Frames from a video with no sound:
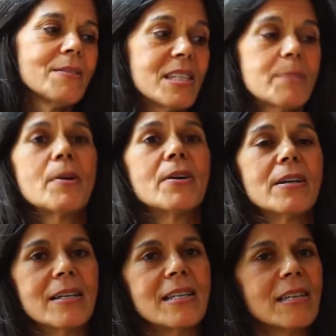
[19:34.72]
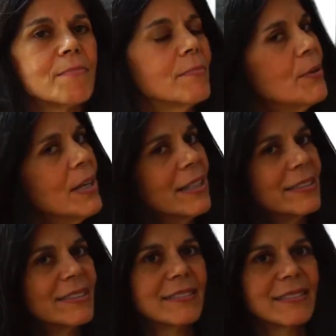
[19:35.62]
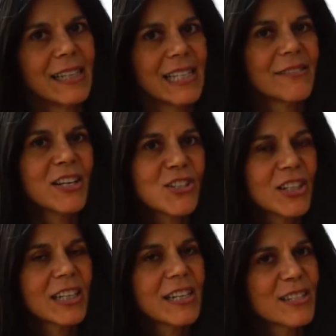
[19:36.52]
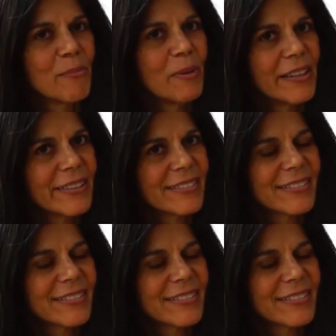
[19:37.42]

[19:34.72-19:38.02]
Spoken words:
the spirit, he said, Maria, he's eventually going to disappear.